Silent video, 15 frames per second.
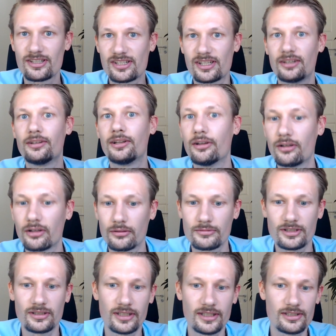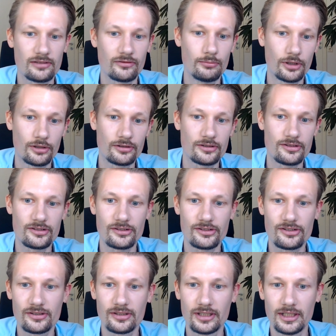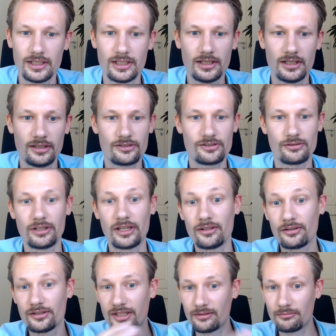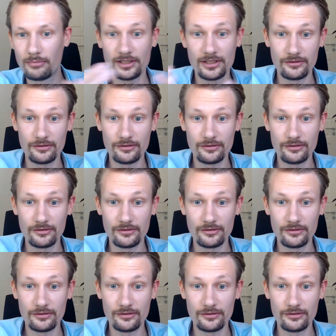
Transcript: send alarms in case of emergencies. So they are then, by